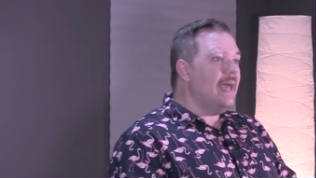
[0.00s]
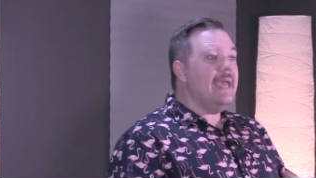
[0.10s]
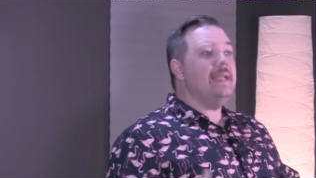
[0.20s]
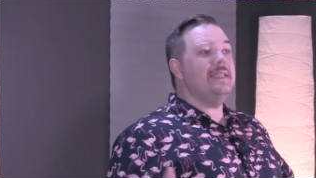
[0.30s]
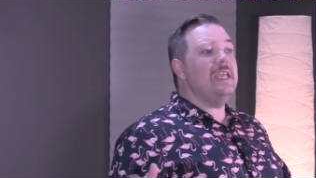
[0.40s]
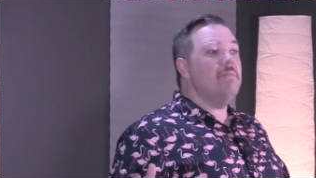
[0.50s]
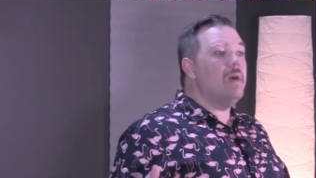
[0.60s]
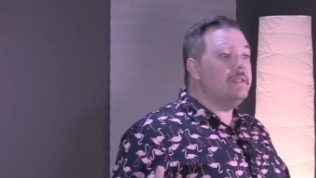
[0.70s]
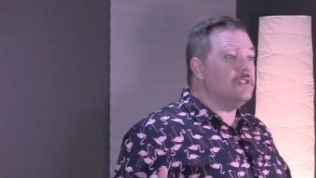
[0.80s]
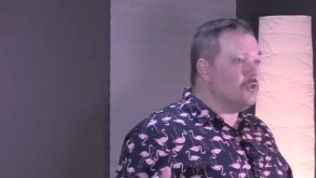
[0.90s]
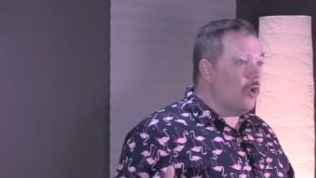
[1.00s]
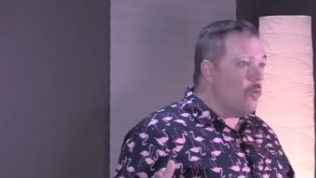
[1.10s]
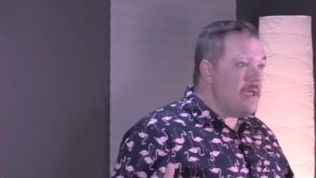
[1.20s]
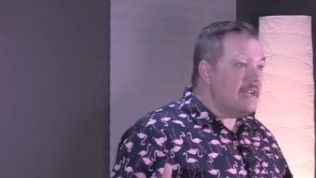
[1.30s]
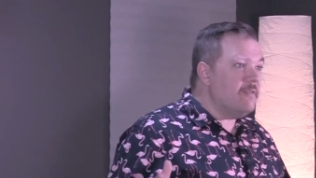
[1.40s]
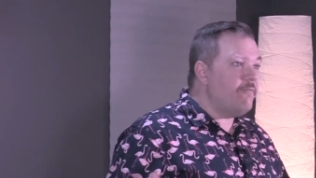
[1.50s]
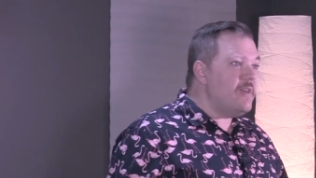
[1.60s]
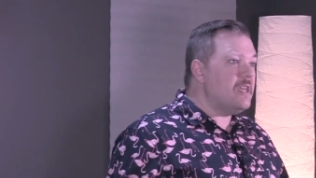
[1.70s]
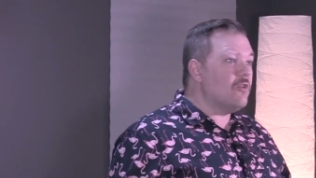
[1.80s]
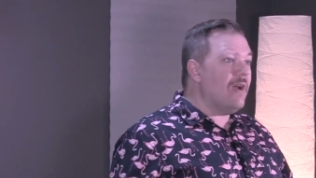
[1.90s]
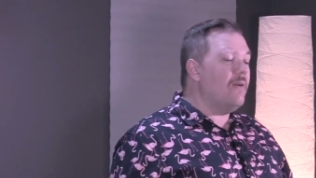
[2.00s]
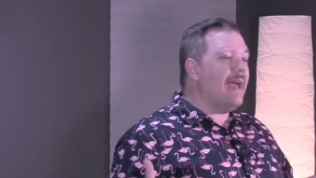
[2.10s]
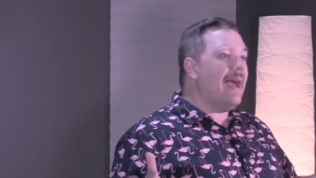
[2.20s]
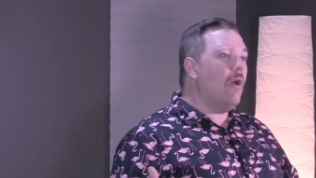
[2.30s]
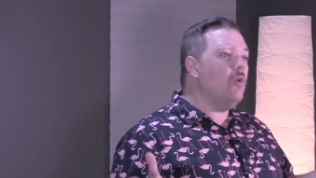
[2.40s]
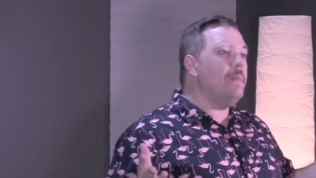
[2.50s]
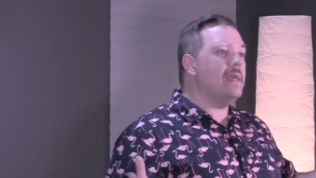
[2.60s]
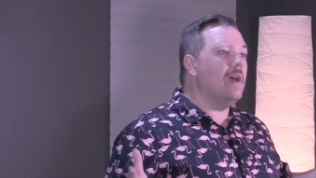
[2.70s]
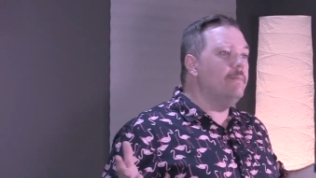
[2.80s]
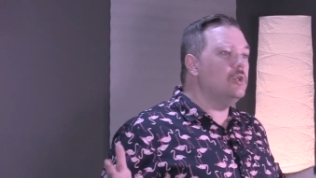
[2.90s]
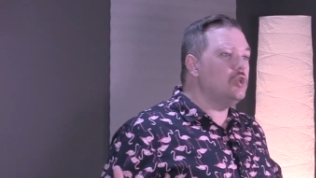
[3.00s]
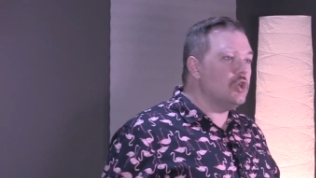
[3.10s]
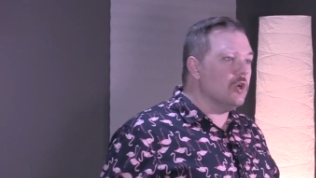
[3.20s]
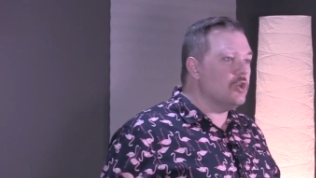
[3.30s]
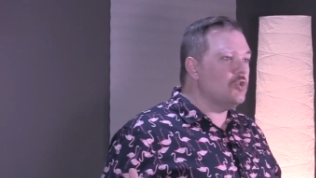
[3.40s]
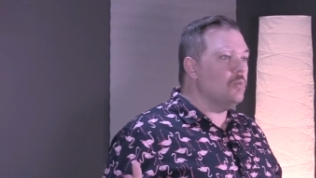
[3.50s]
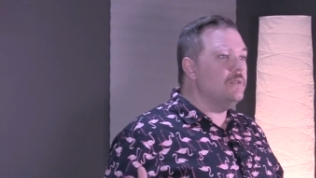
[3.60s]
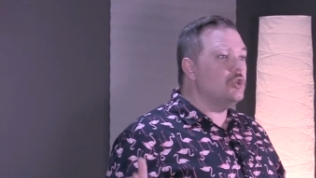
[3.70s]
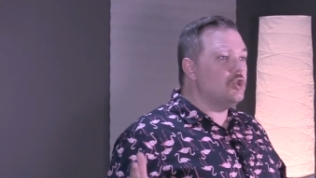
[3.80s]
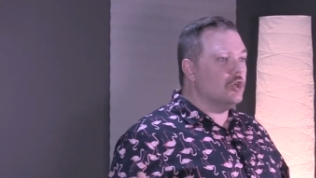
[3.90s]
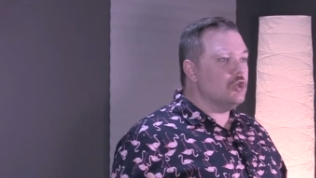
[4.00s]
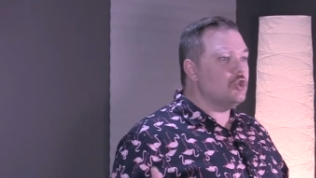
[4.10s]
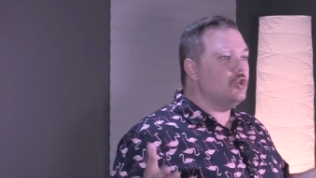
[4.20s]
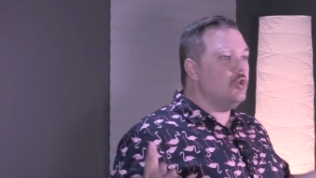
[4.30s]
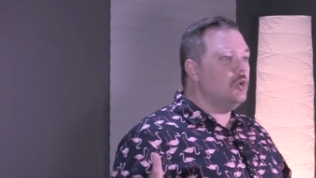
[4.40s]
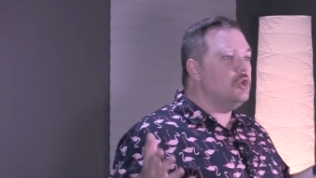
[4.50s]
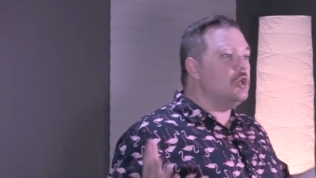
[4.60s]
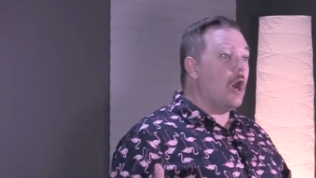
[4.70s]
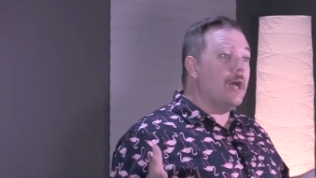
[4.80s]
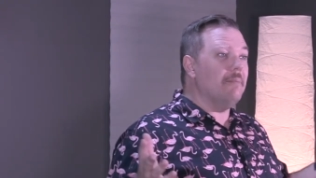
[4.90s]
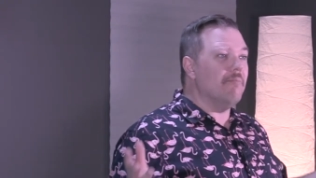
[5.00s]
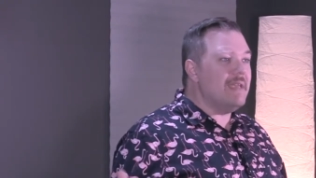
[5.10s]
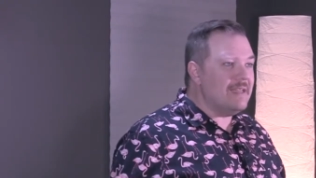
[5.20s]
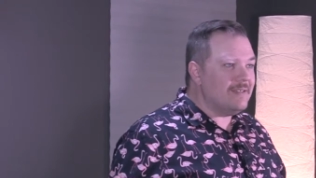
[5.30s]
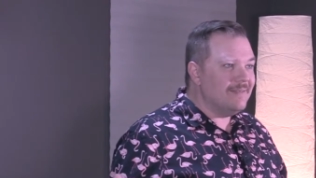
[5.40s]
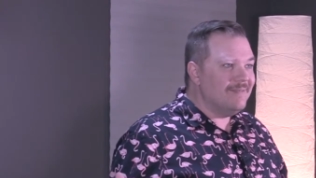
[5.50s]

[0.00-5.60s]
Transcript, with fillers: 18 months ago, we had to figure out how to become the church when the church could not meet.